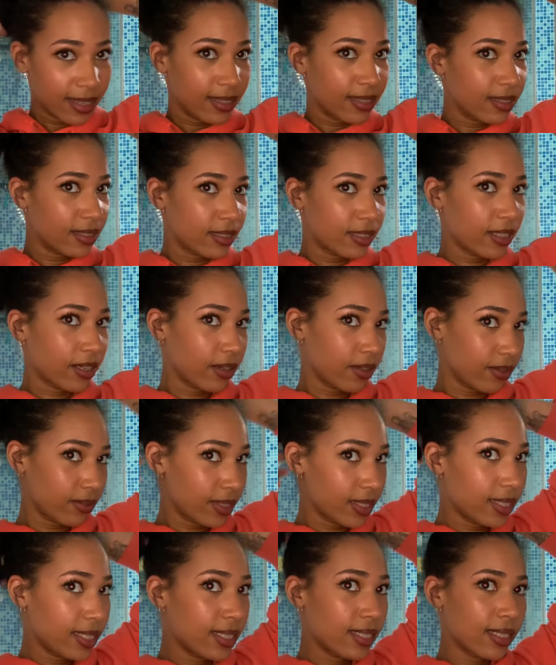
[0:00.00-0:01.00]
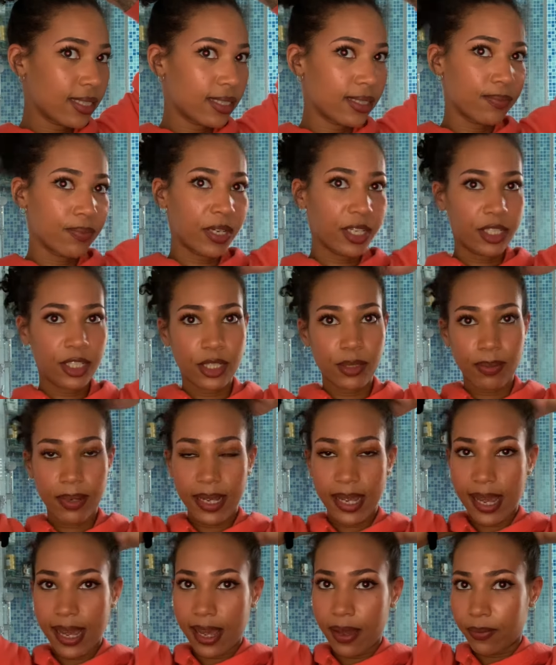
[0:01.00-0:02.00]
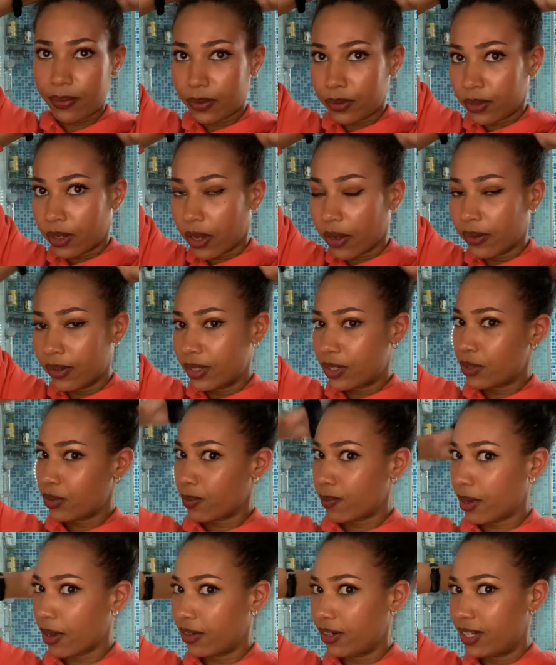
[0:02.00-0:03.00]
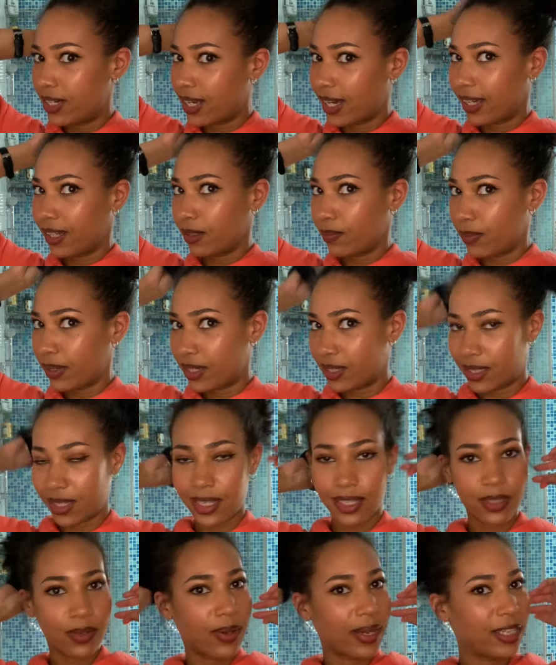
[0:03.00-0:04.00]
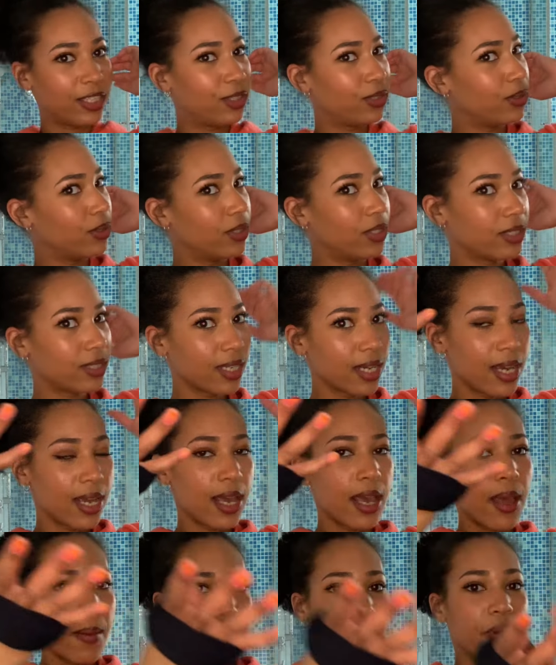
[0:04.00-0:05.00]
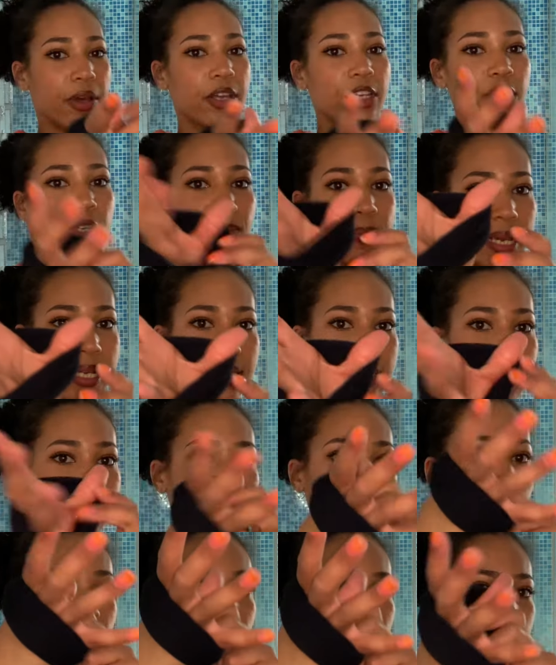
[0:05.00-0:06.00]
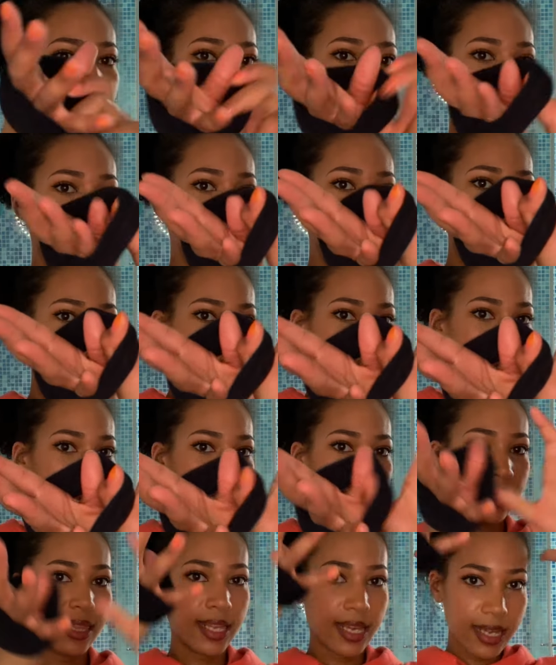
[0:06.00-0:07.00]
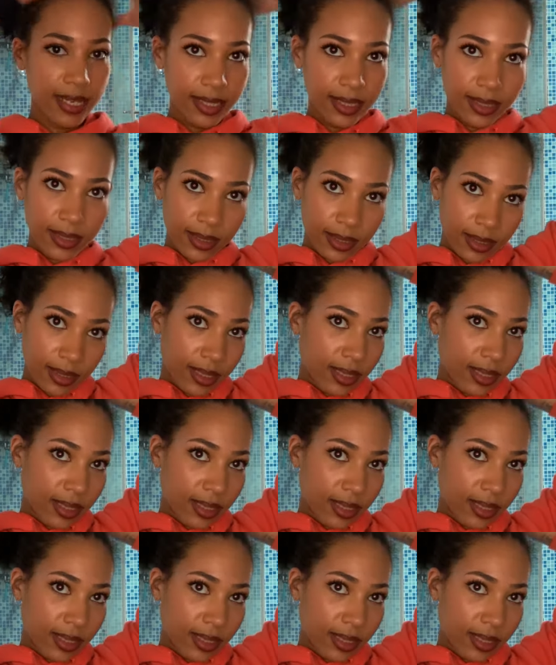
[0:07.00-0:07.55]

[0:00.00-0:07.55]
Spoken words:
So this is as much as my hair will go into a ponytail because it is quite short, but you basically want to get this,